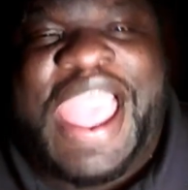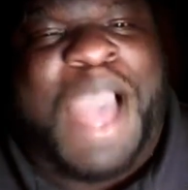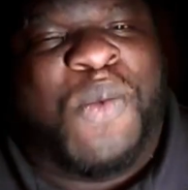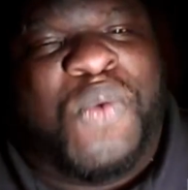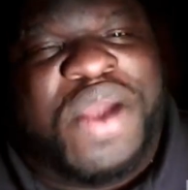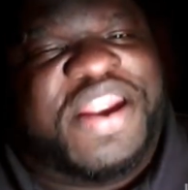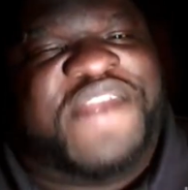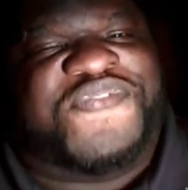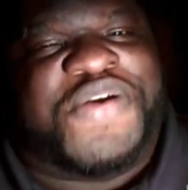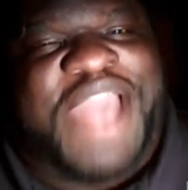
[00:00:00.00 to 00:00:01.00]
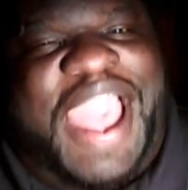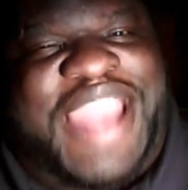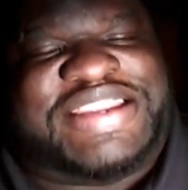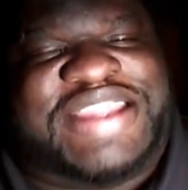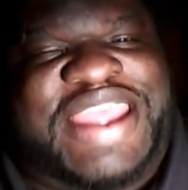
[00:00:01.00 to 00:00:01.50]
I wonder if you
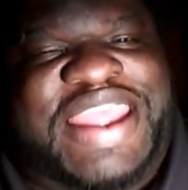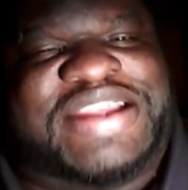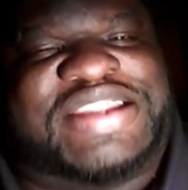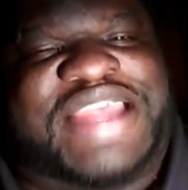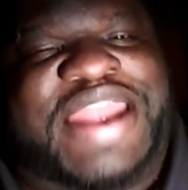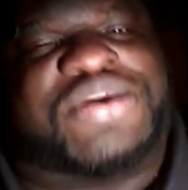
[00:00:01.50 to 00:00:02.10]
guys did, because I know